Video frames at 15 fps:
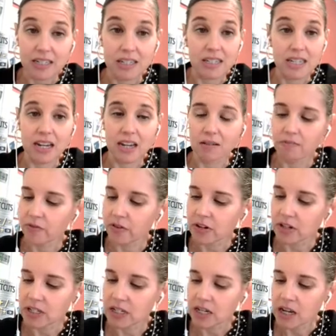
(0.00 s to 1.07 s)
because they come
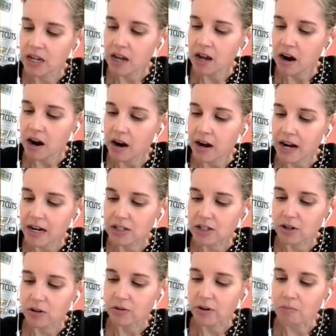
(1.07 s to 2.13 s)
first. Our x's
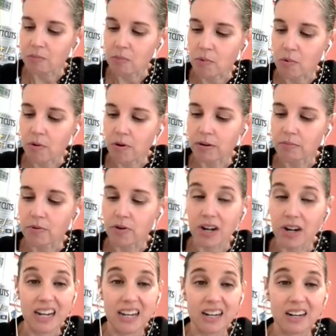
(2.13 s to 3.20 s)
are going more and more
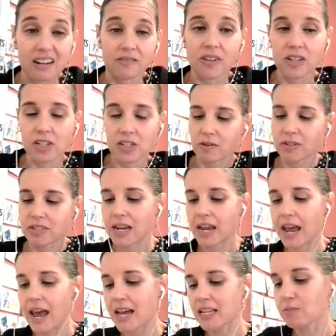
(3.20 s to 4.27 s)
negative. So I would say
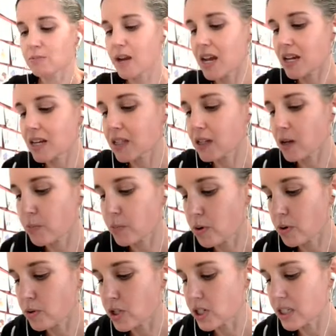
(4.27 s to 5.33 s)
as my x
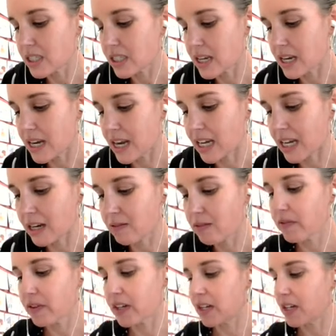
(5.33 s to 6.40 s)
approaches negative
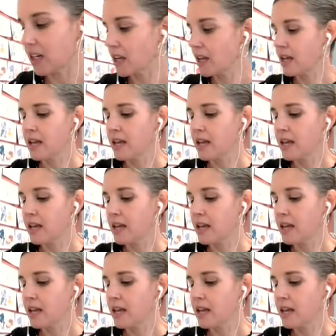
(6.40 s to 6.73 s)
infinity,